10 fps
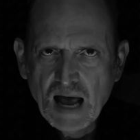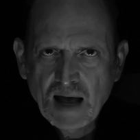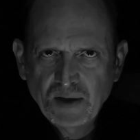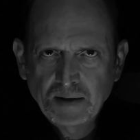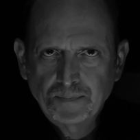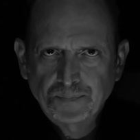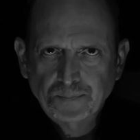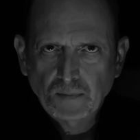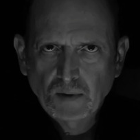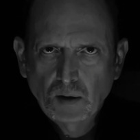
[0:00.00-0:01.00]
And then,
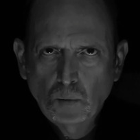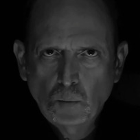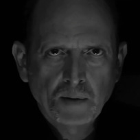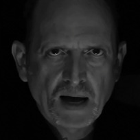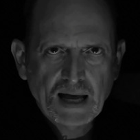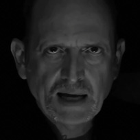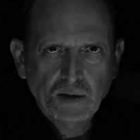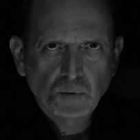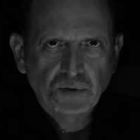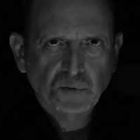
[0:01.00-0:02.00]
when my
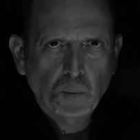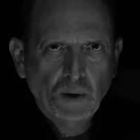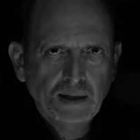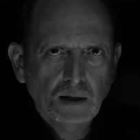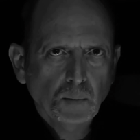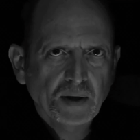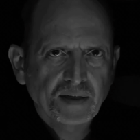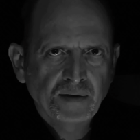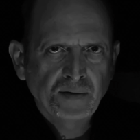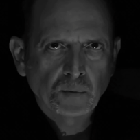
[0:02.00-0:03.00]
head was well
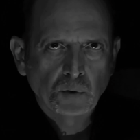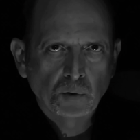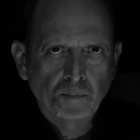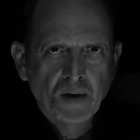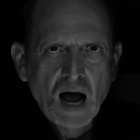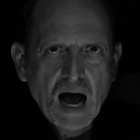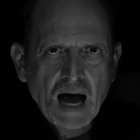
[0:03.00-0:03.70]
within the room,